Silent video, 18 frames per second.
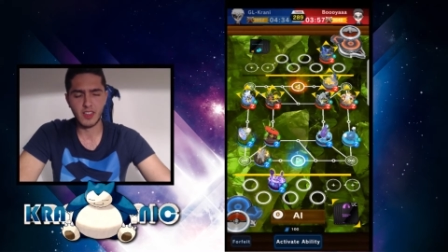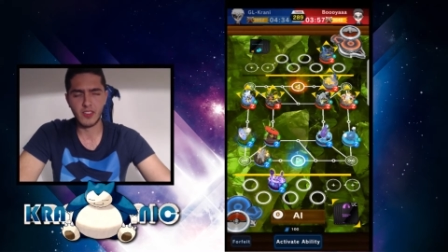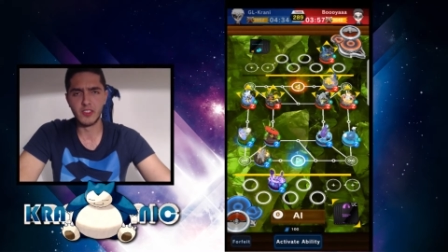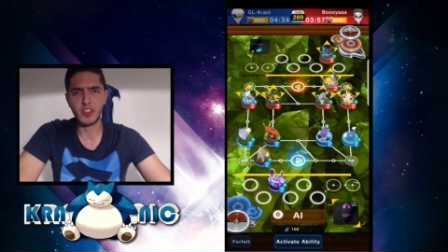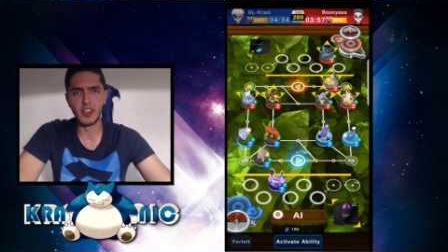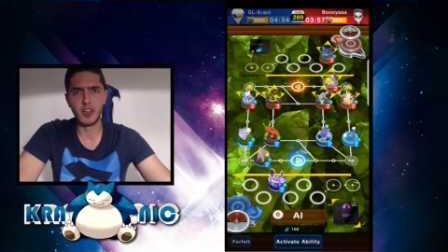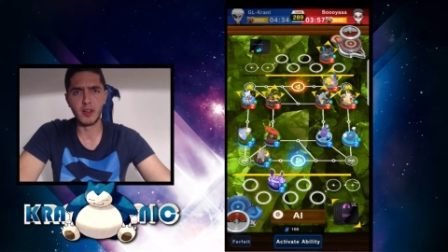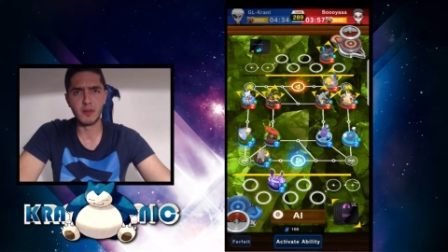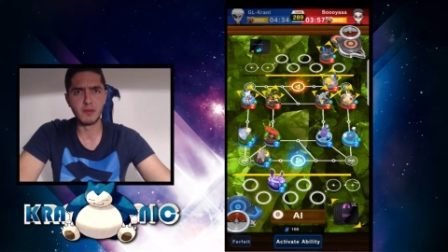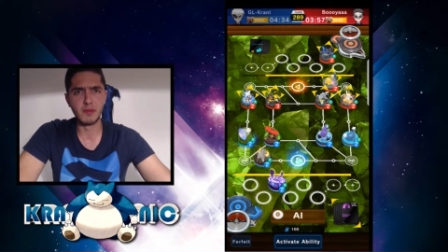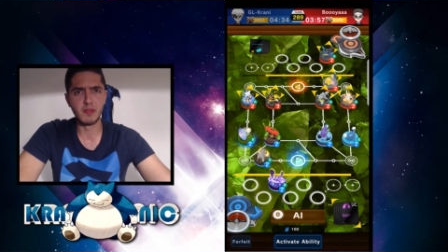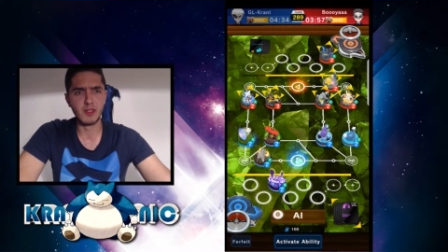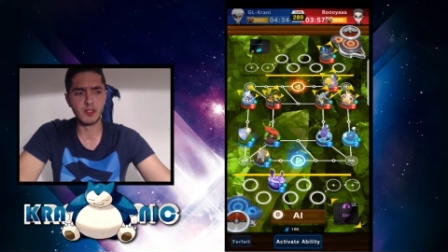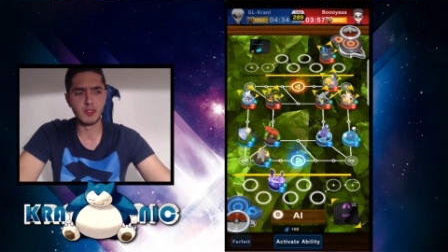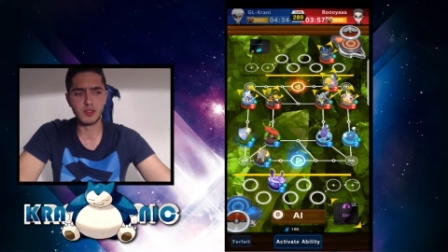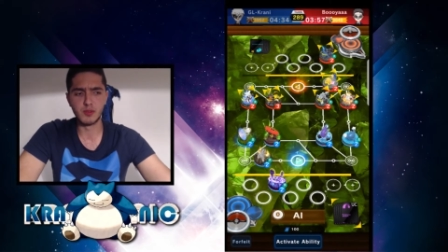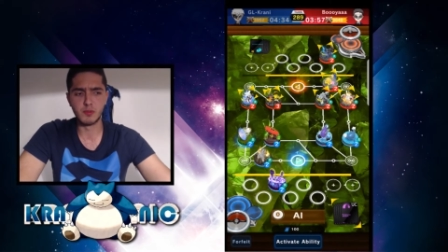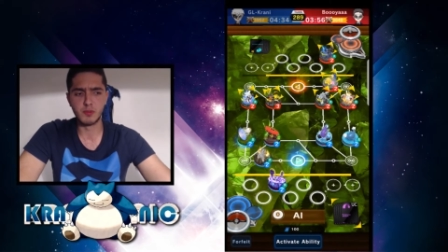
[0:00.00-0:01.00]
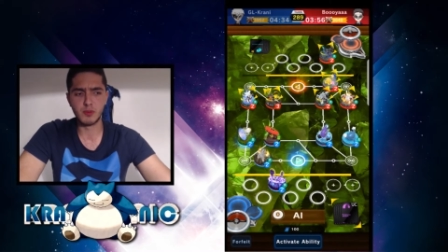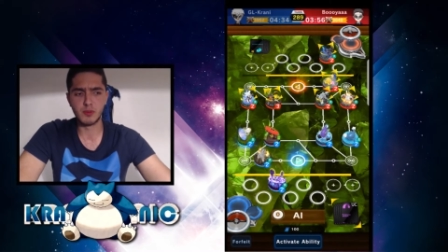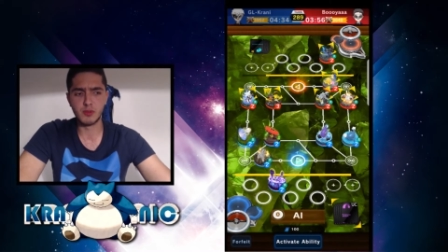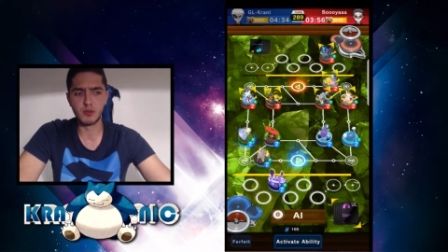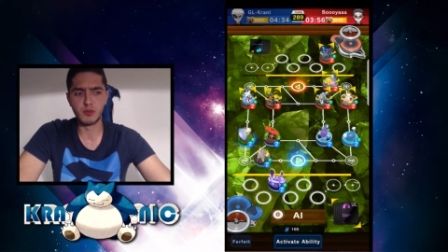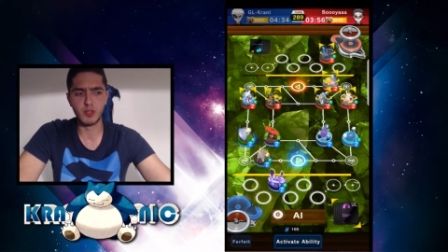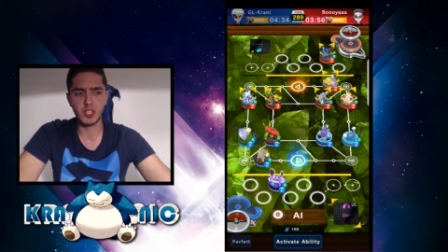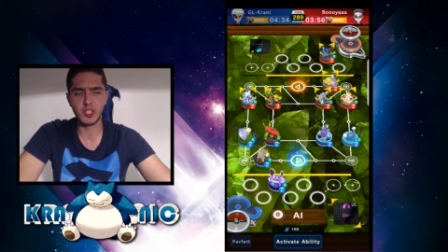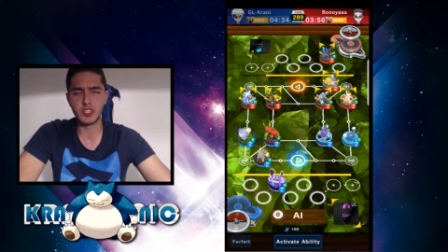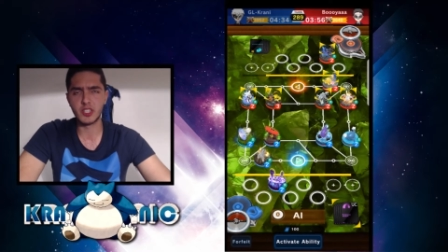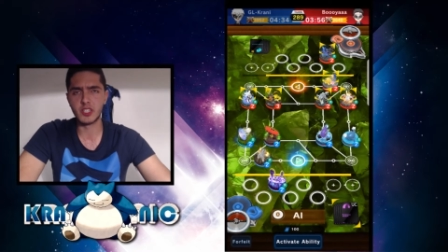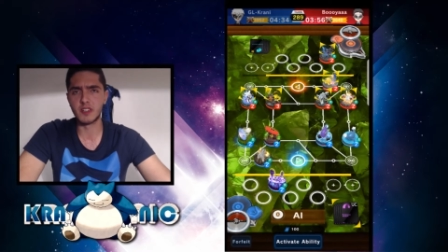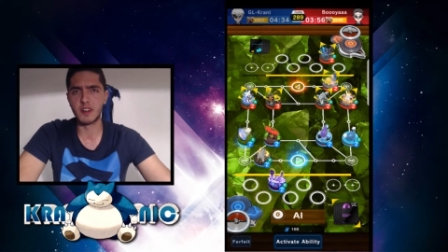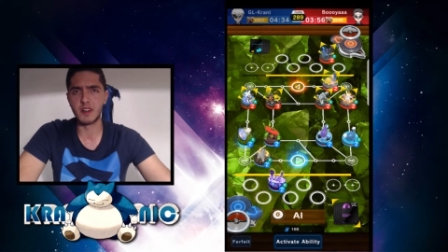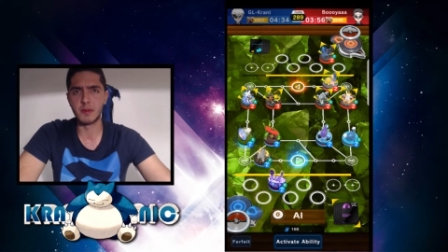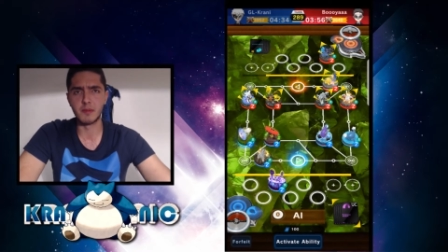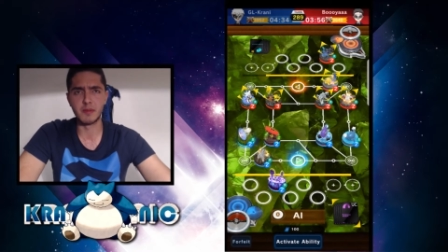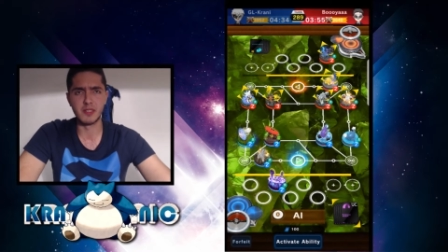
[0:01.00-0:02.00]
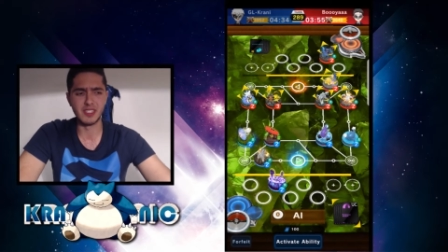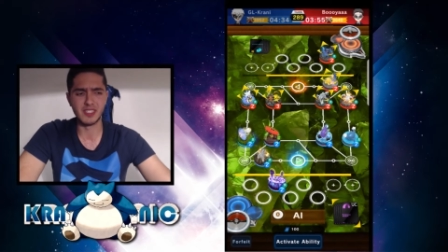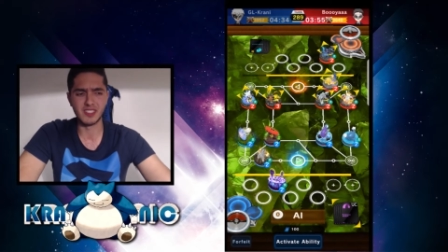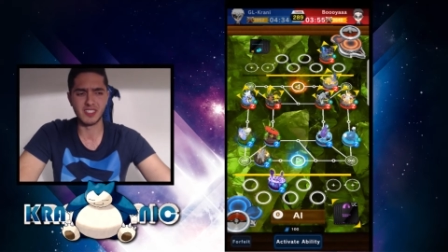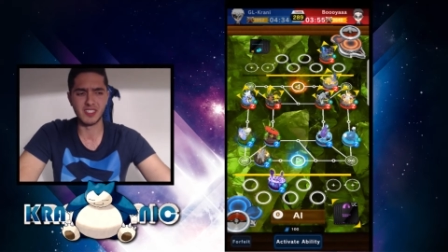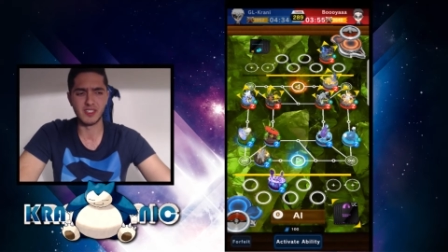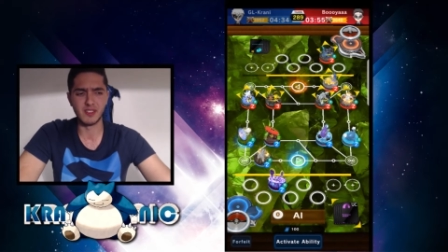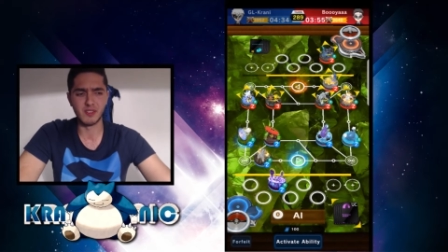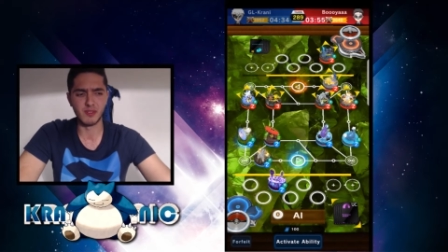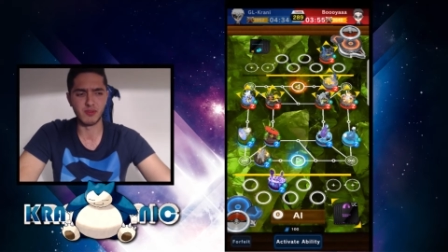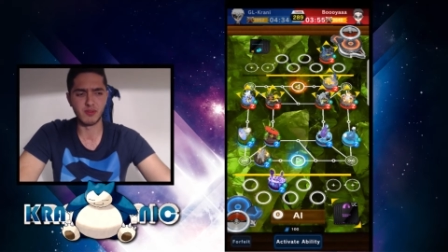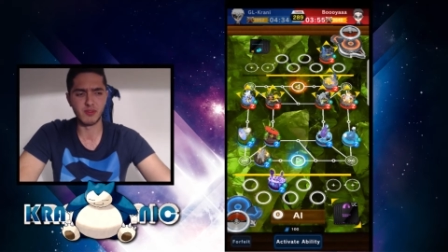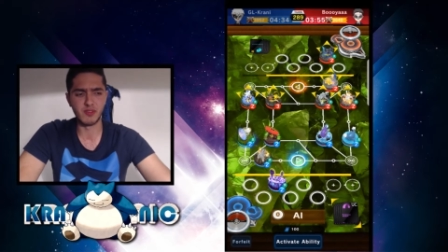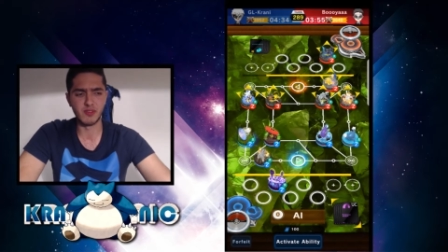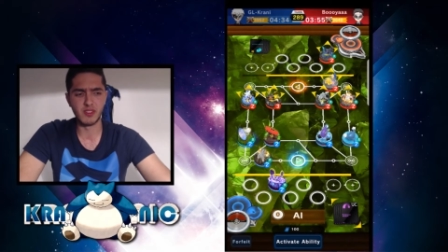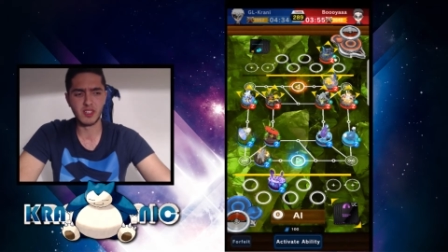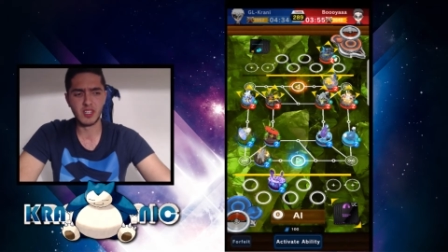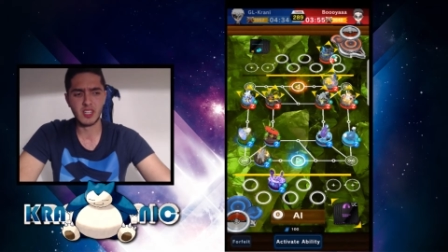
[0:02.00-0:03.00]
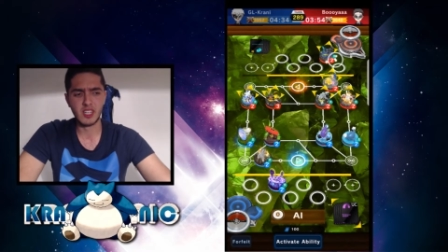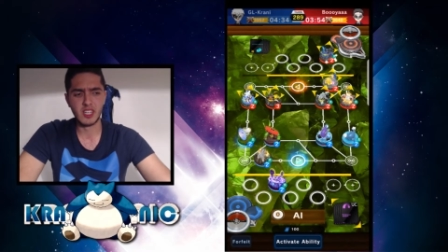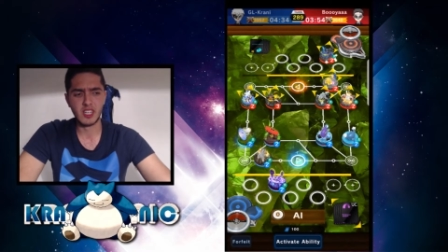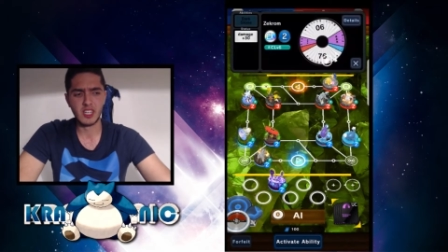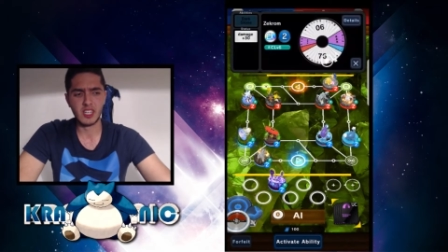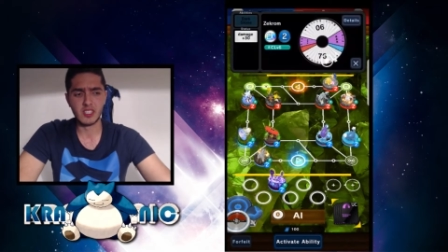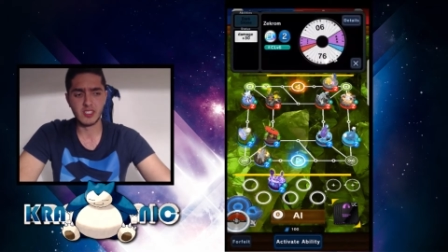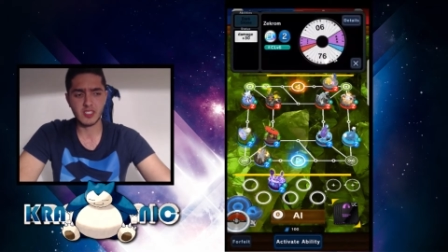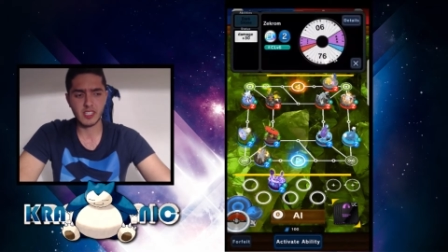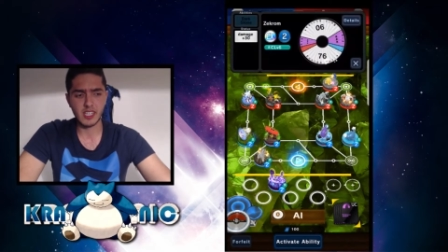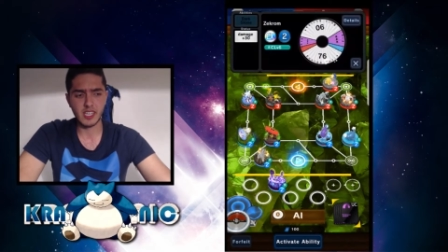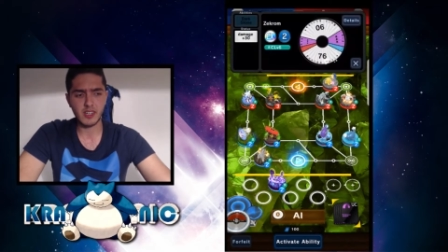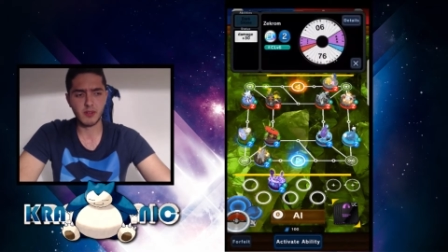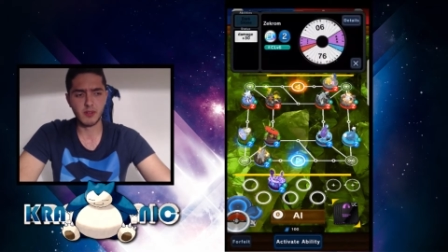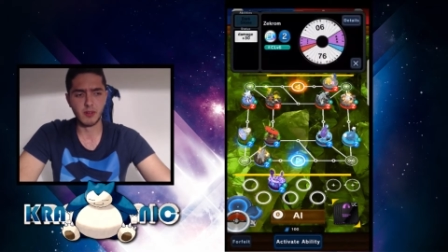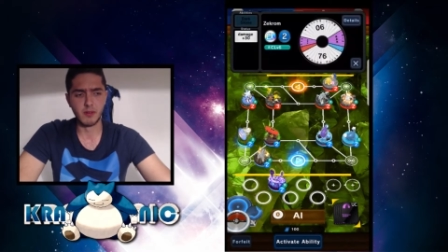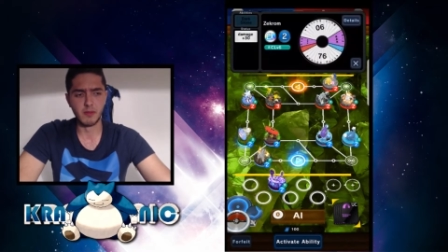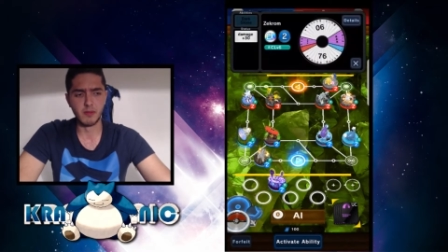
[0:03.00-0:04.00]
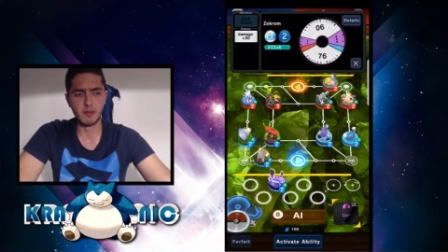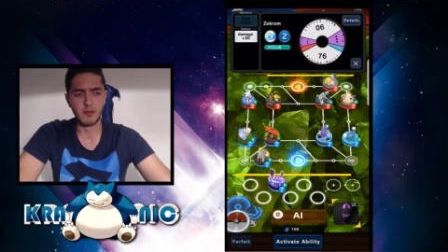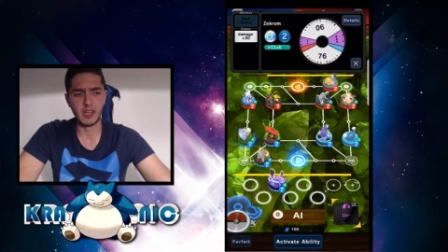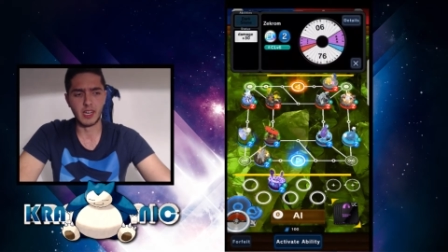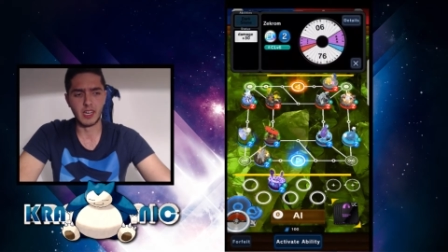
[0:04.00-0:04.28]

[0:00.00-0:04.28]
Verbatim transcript: dumb to put Reshiram instead of Sekrom.